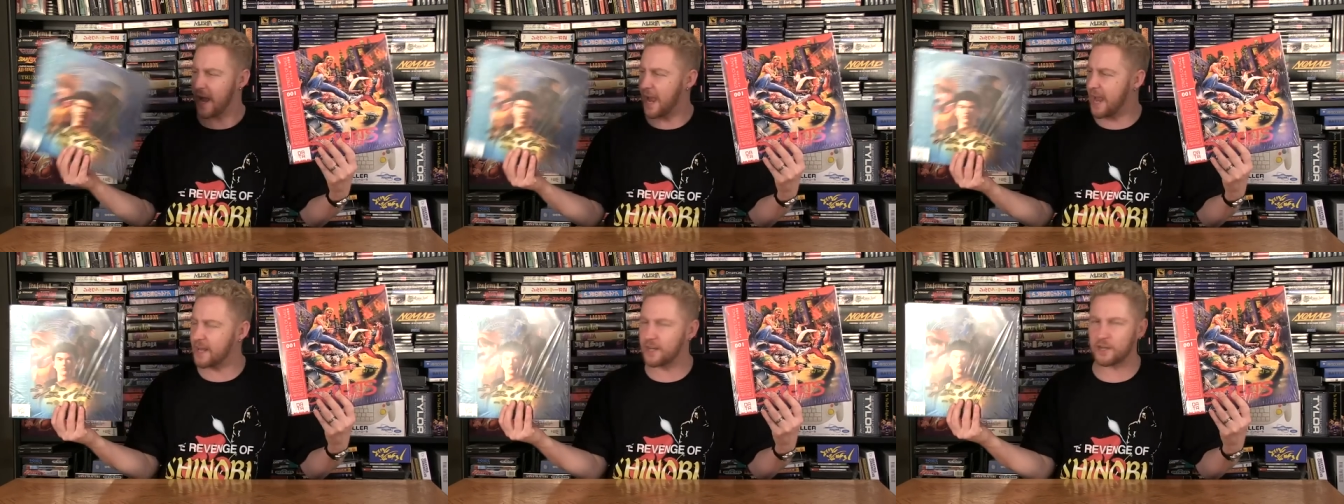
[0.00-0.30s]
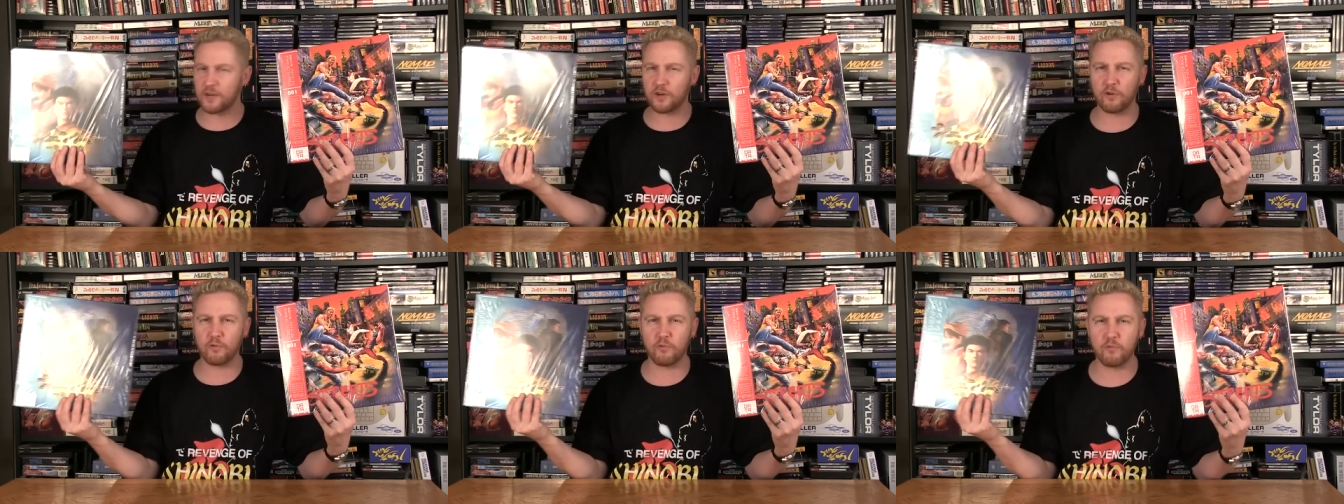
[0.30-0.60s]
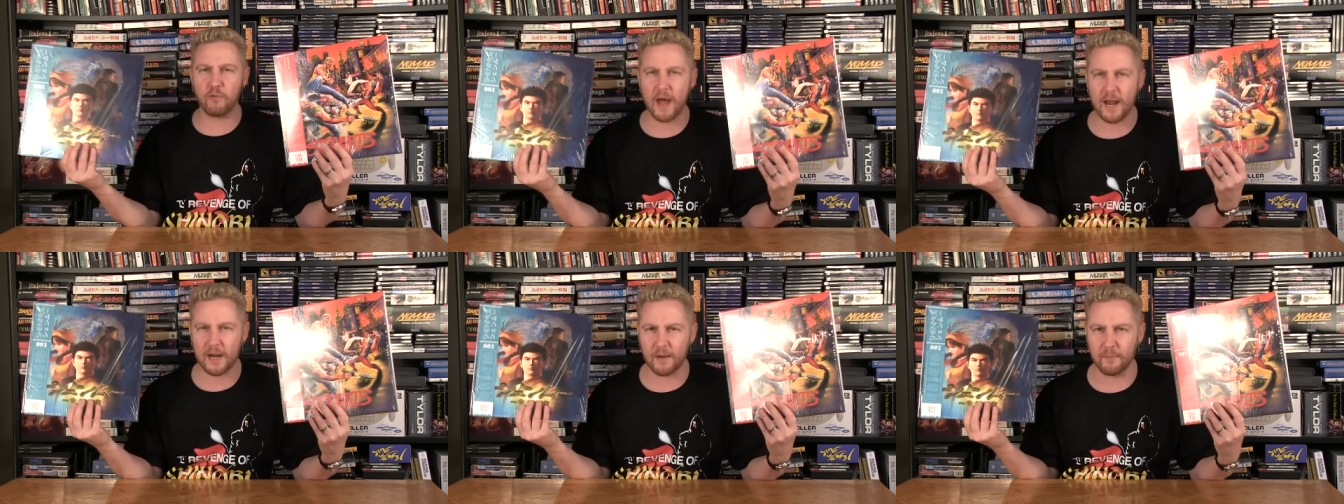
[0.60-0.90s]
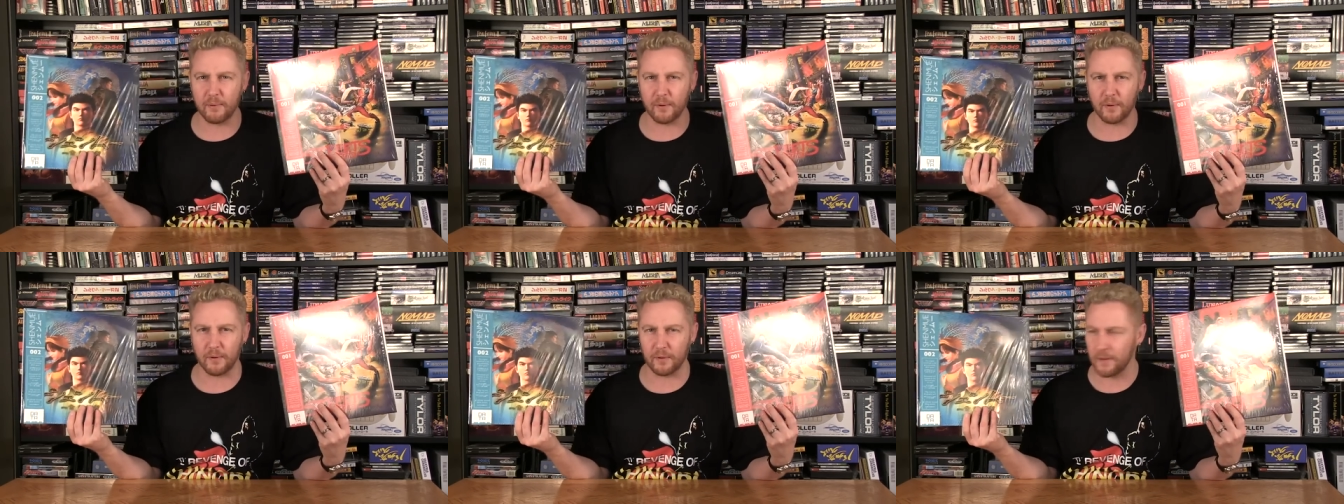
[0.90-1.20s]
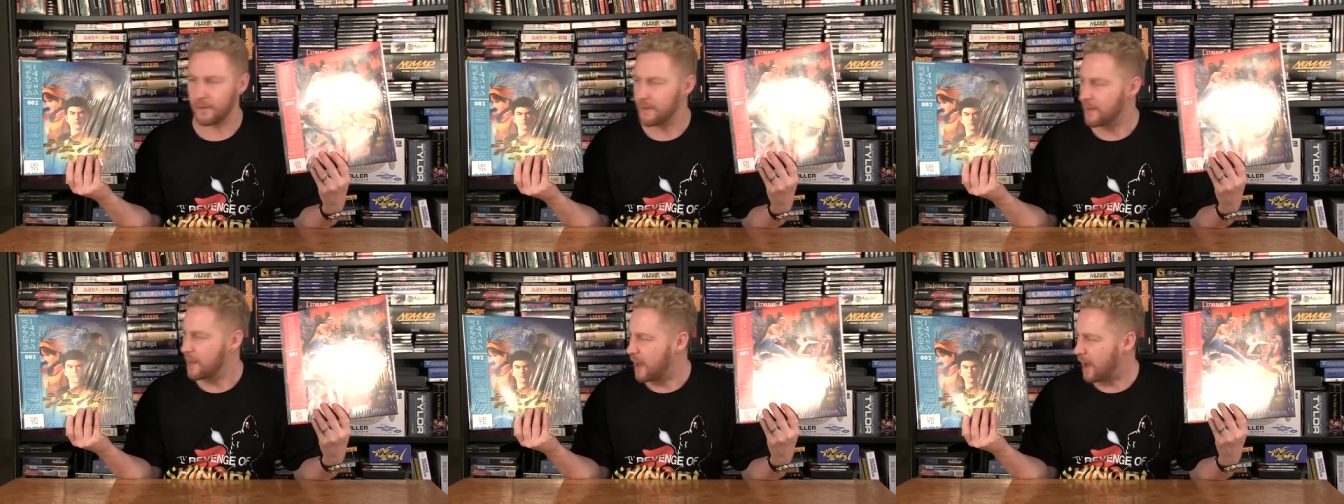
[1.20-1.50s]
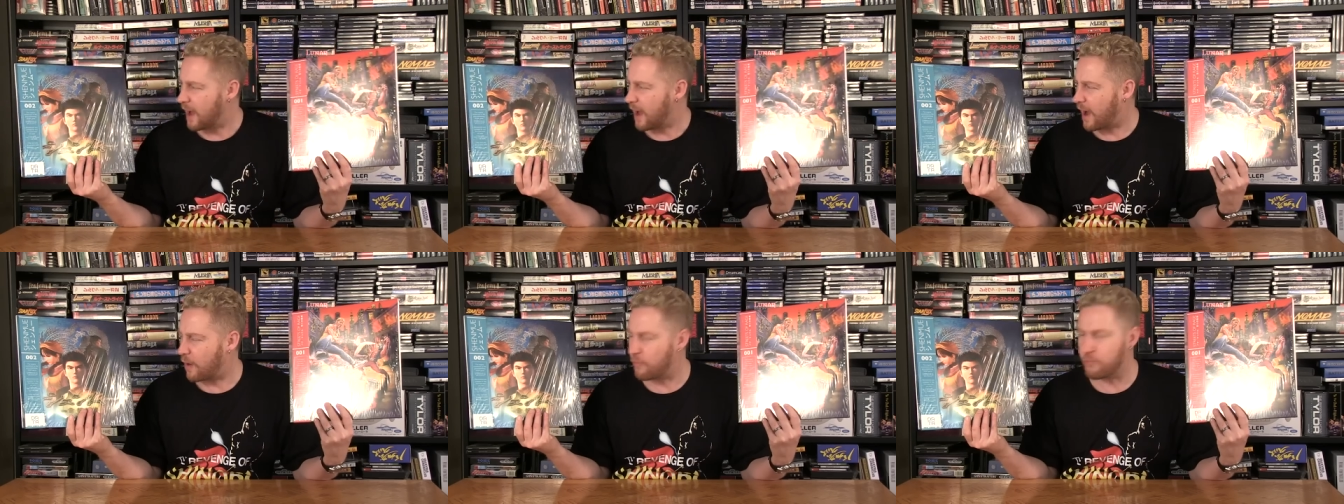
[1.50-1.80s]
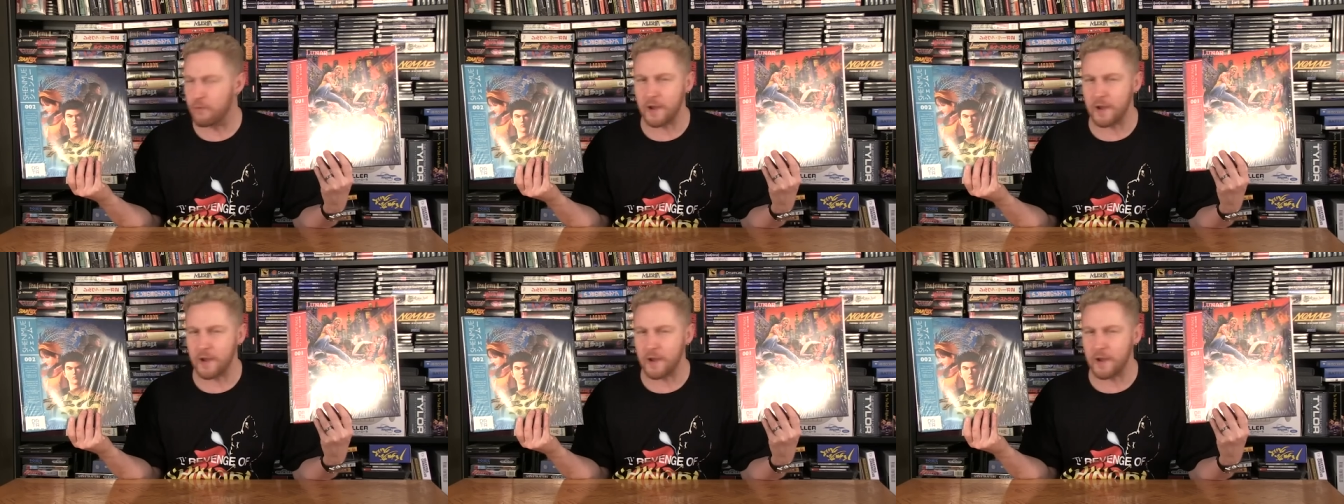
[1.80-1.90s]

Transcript: incredible uh,